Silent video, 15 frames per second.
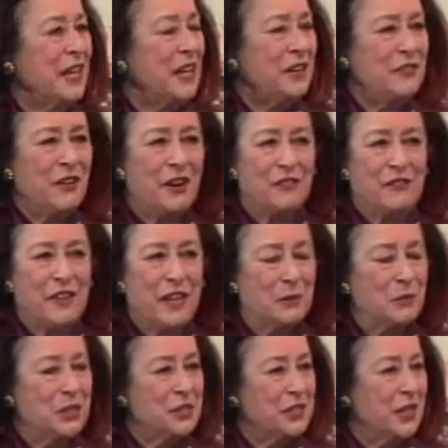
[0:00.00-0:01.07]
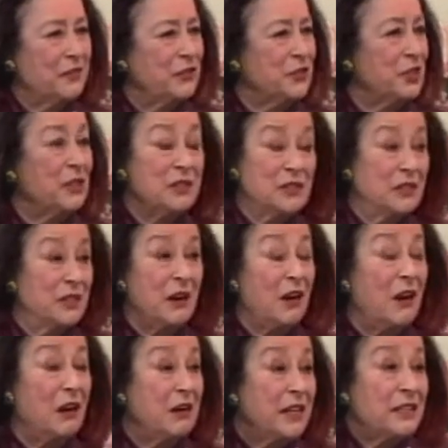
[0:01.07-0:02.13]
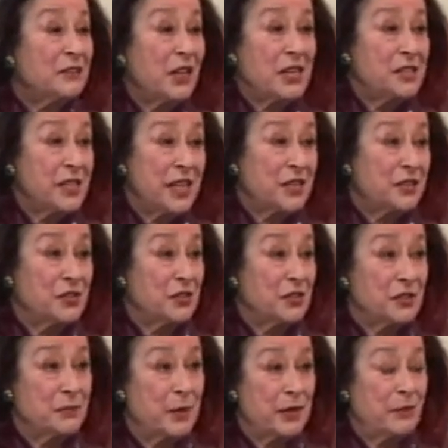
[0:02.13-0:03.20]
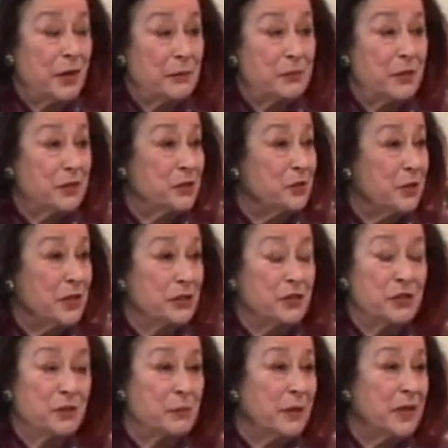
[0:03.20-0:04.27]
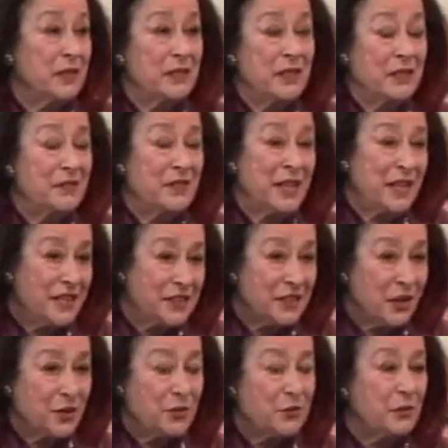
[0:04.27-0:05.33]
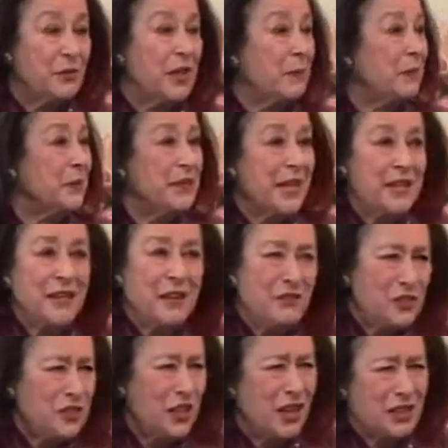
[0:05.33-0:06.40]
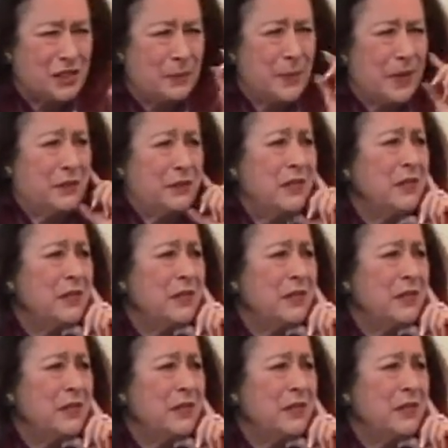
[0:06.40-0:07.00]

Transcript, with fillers: None of our families ever are in Los Angeles. My grandparents were here too, but it, they didn't go through that. But they never talked about